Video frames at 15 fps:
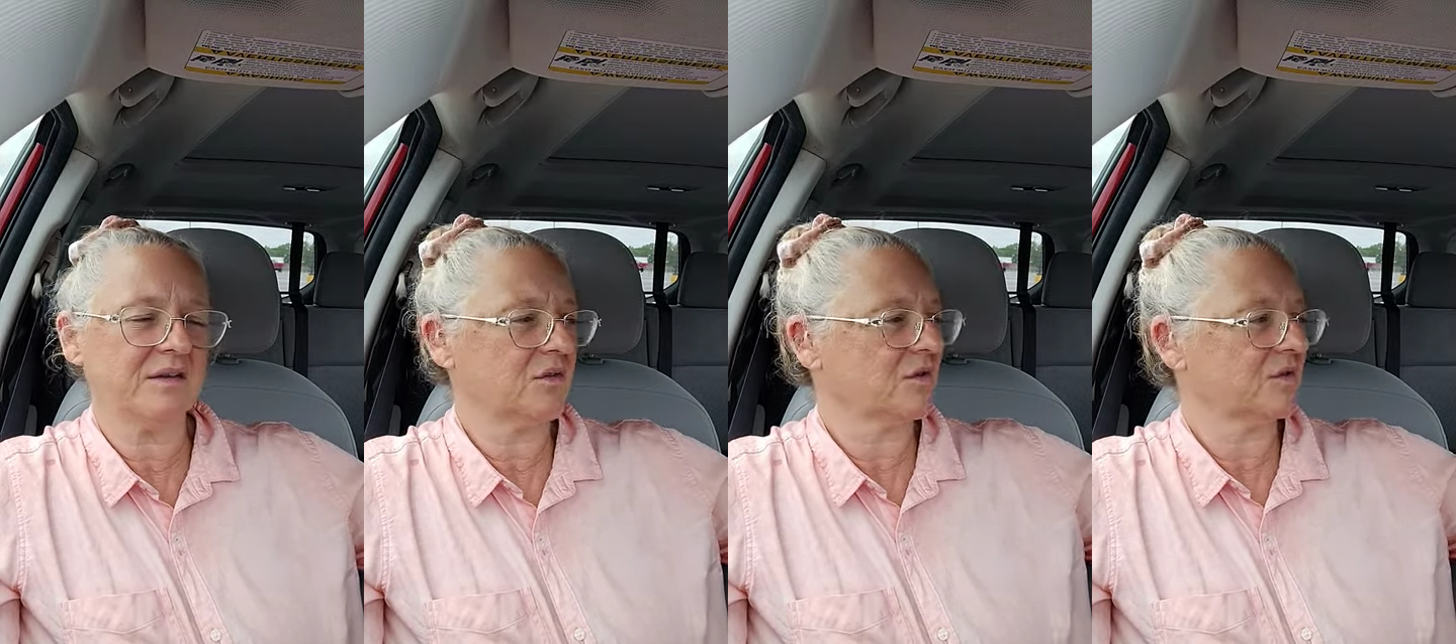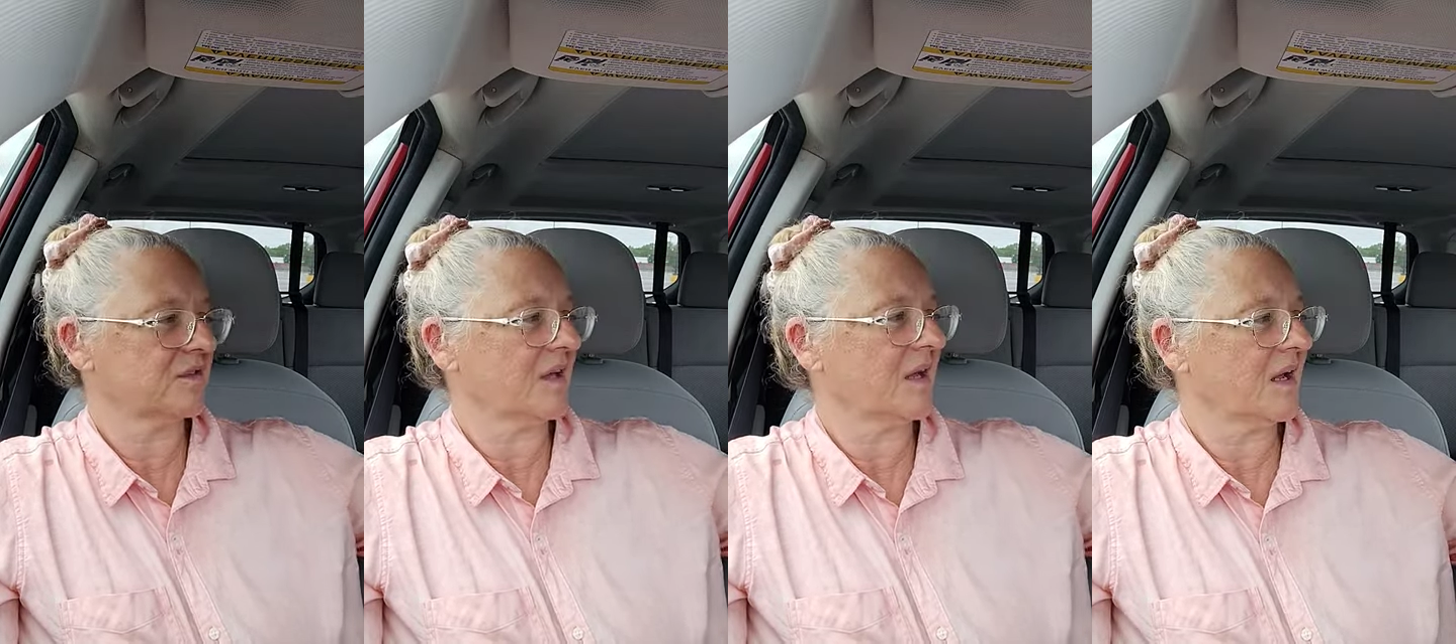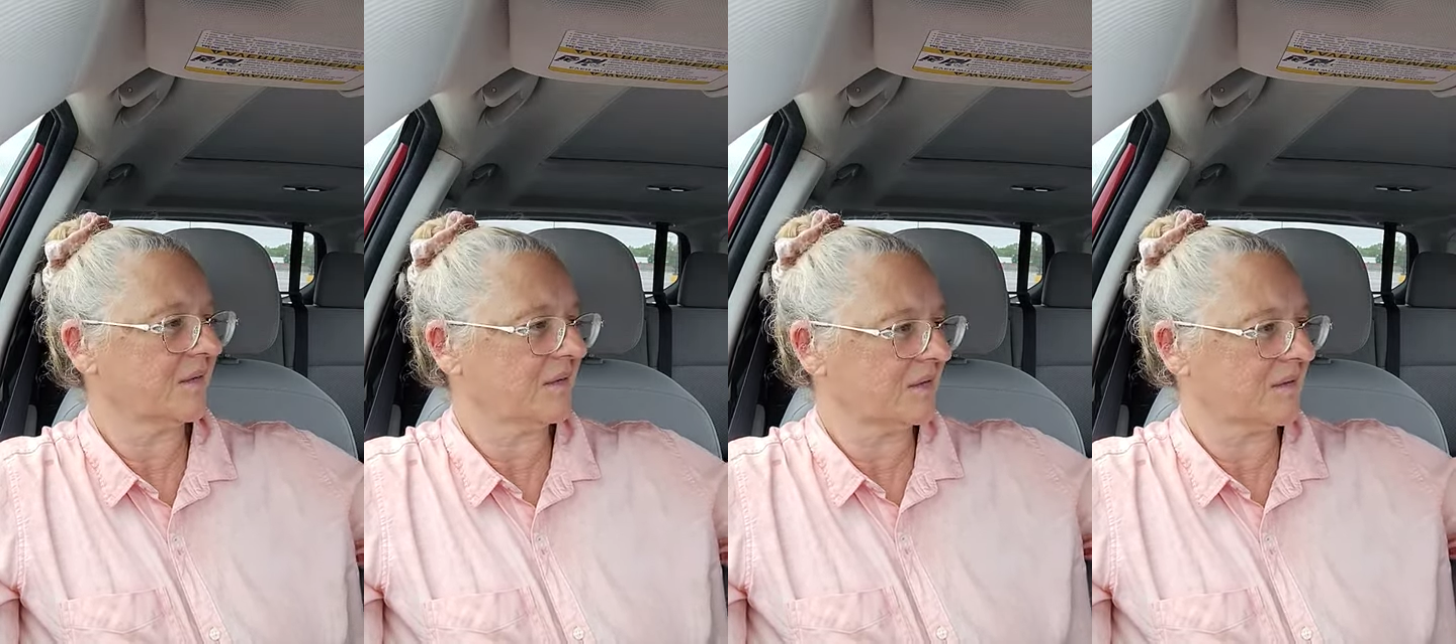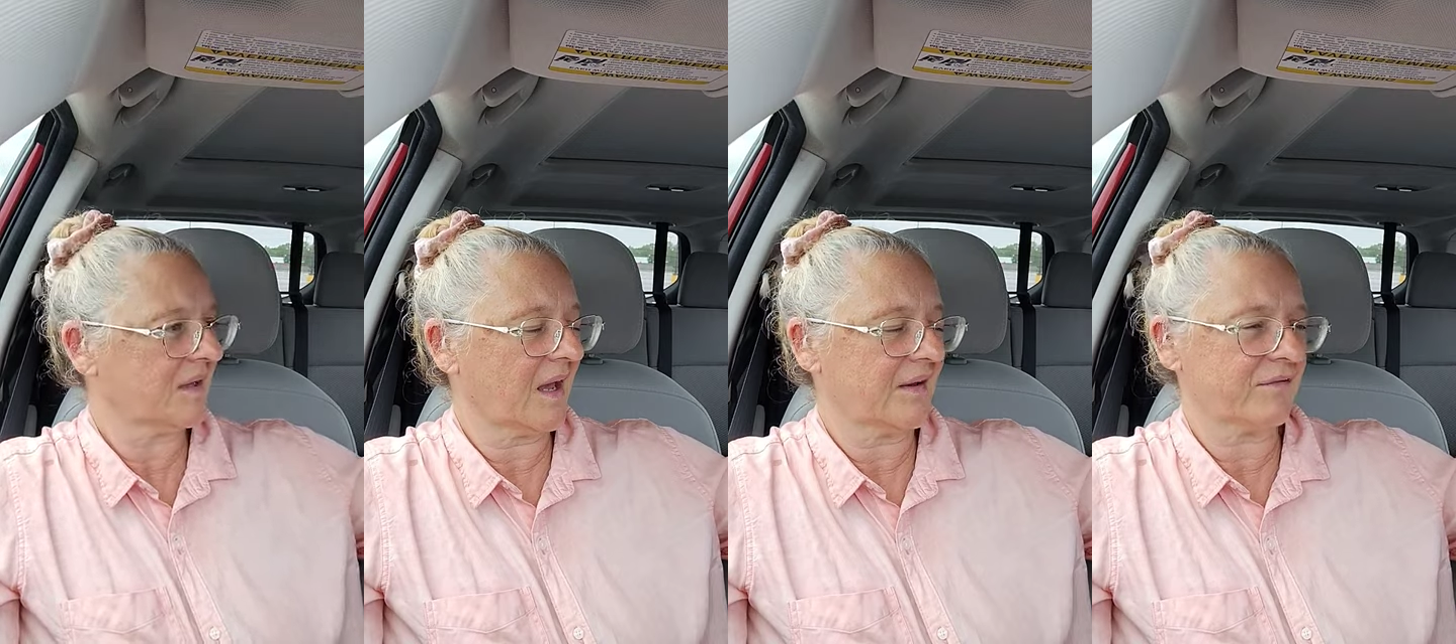and they're saying
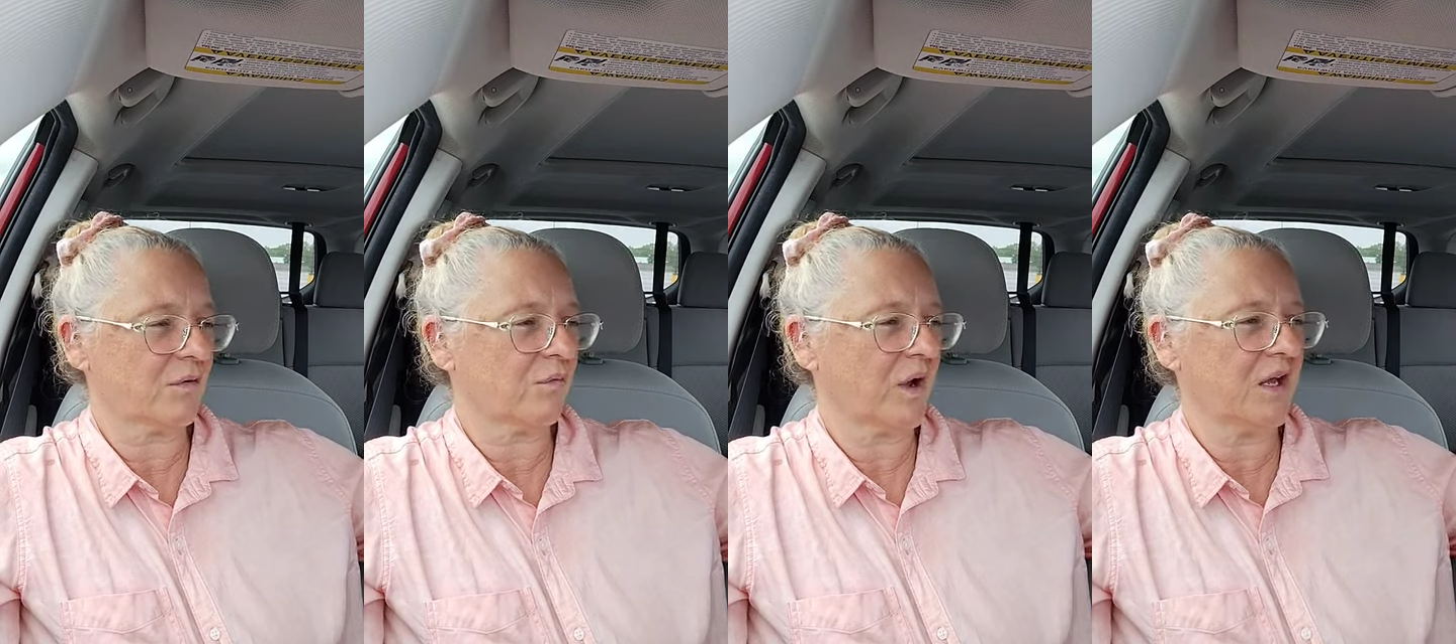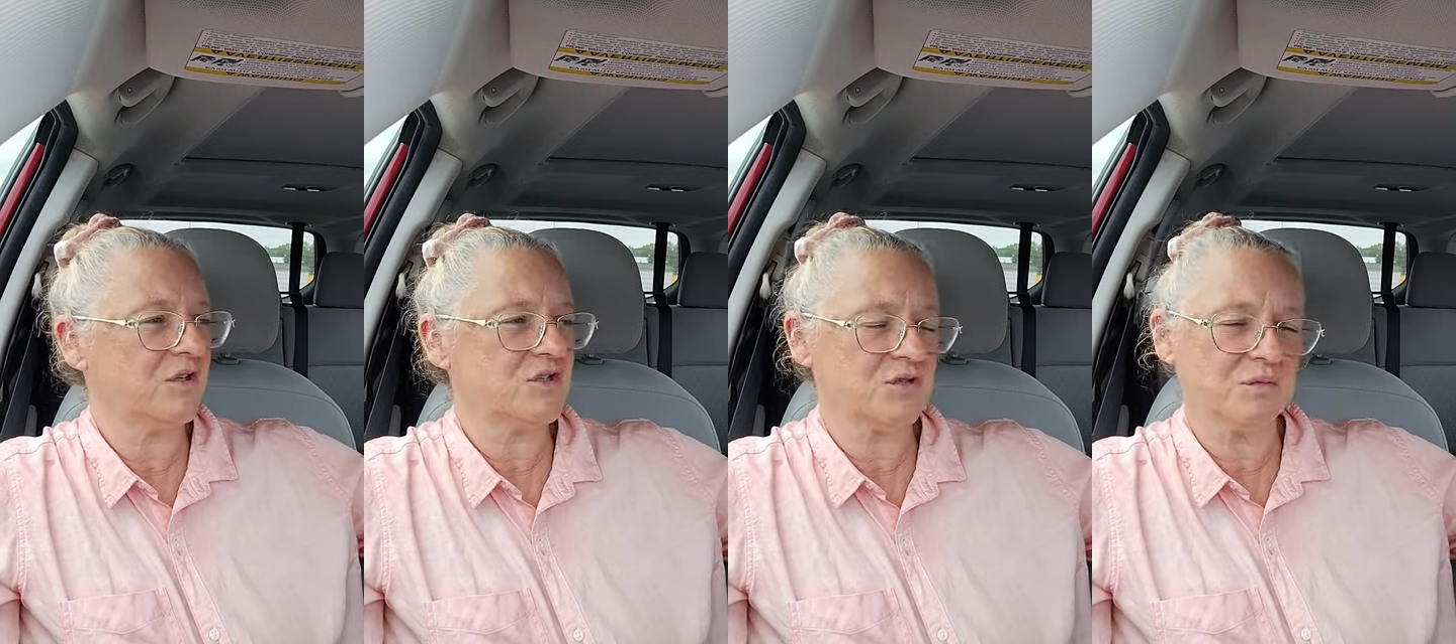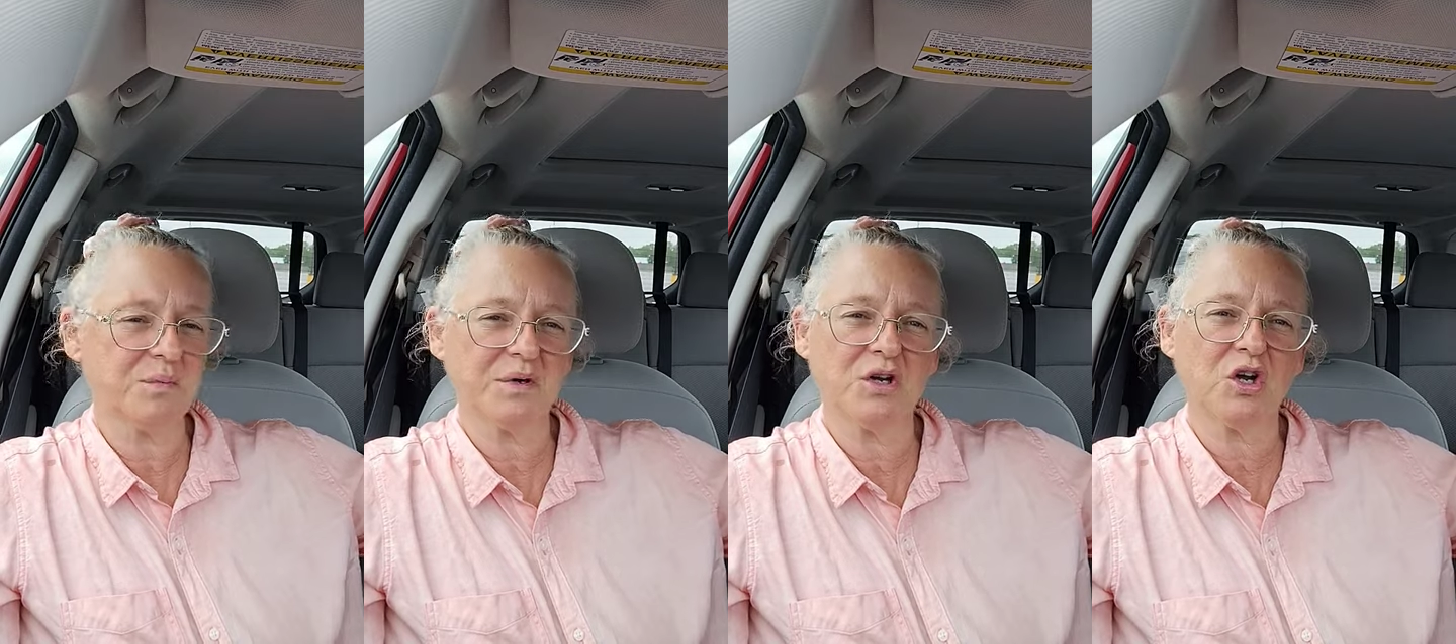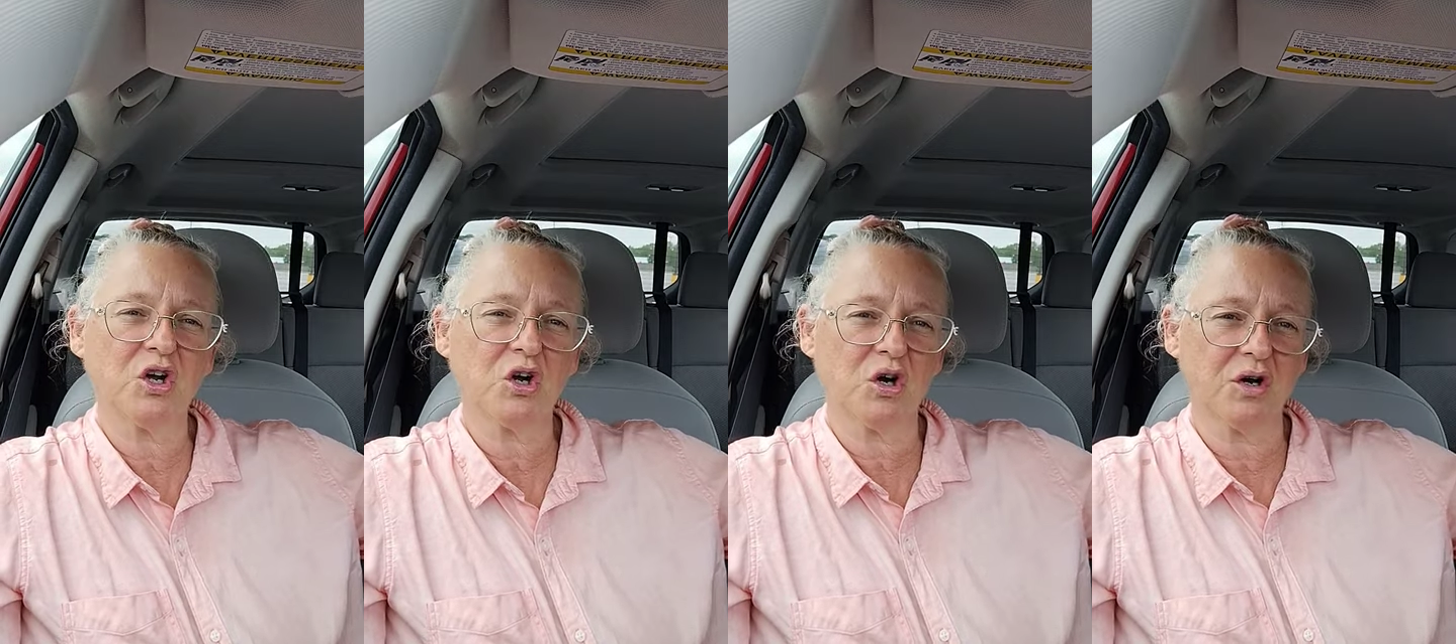that they have a right to put
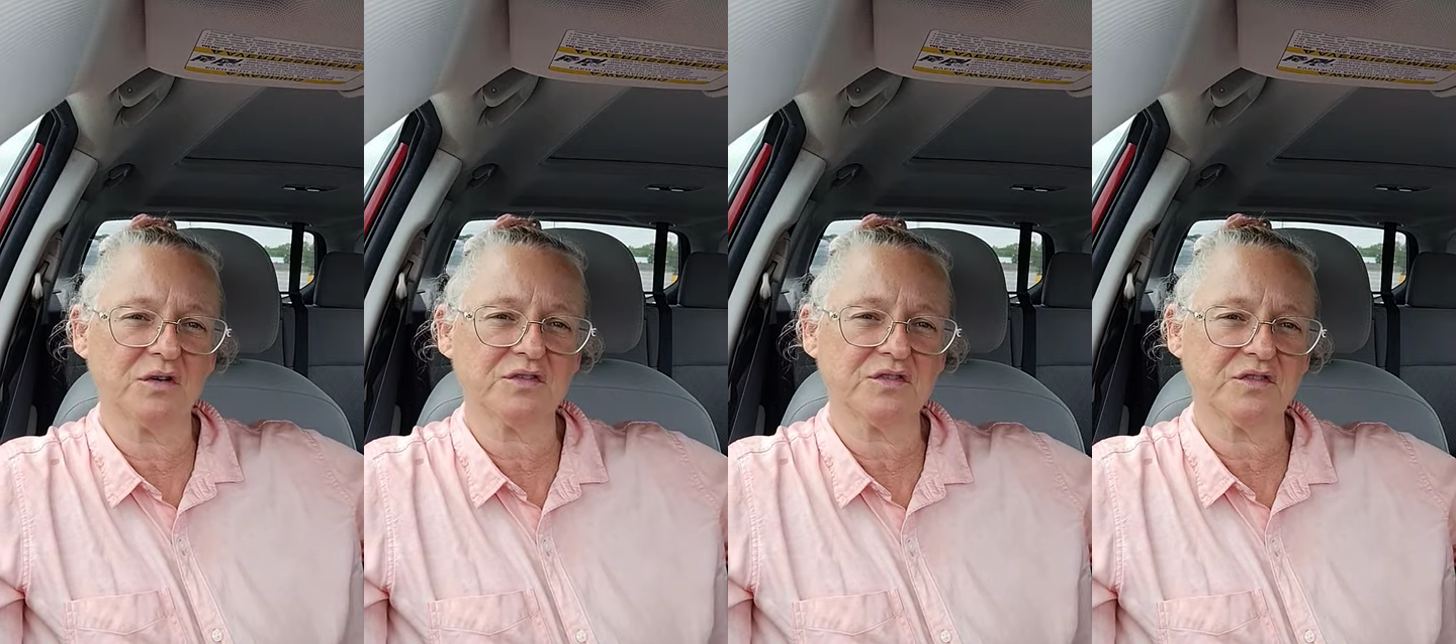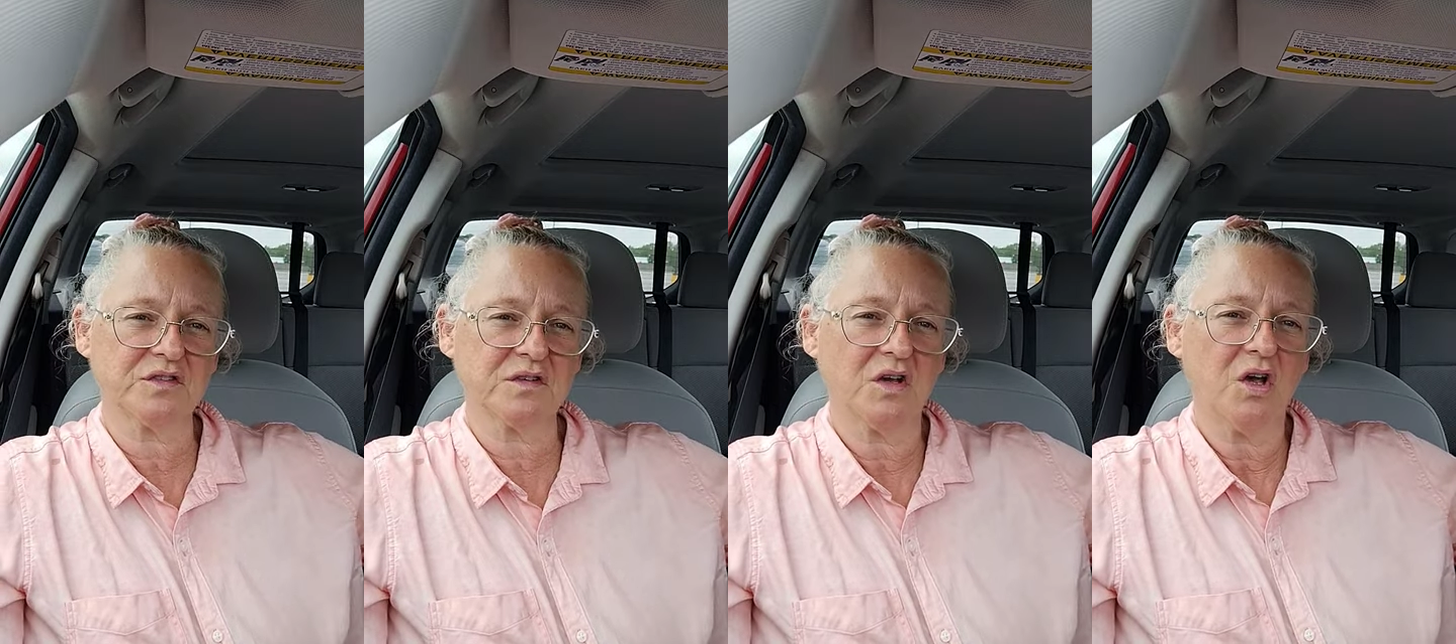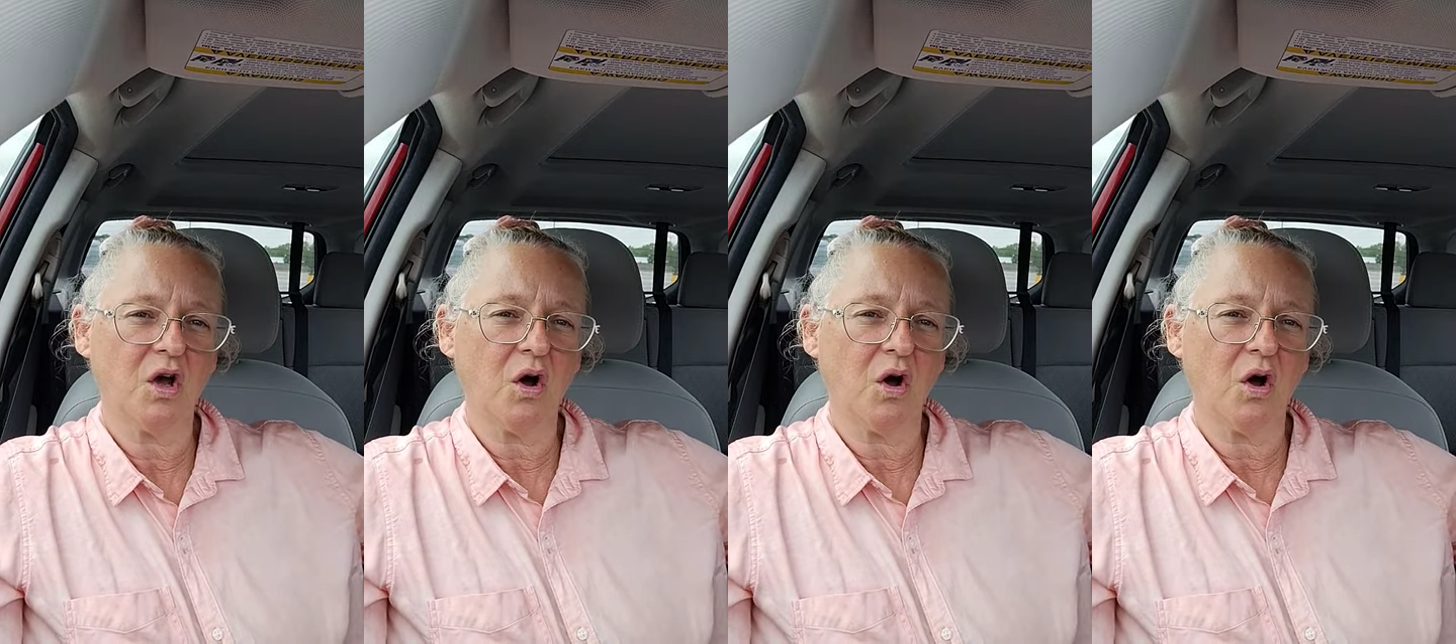a curse